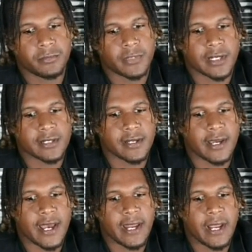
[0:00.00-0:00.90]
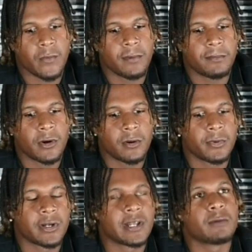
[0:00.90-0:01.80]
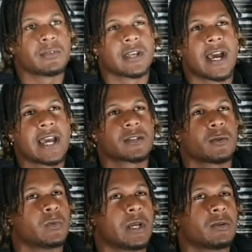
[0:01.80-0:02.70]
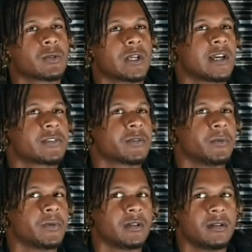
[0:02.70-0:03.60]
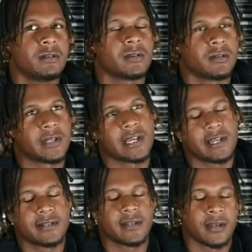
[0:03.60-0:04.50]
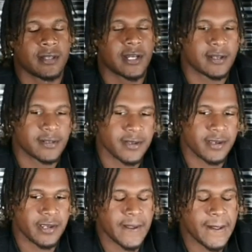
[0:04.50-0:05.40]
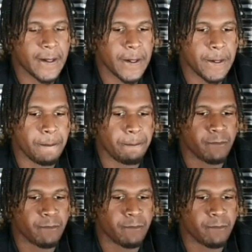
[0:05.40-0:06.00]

Like I said, I had that one homeboy that I was in high school when I was in high school with. Like he's saying, like I said, and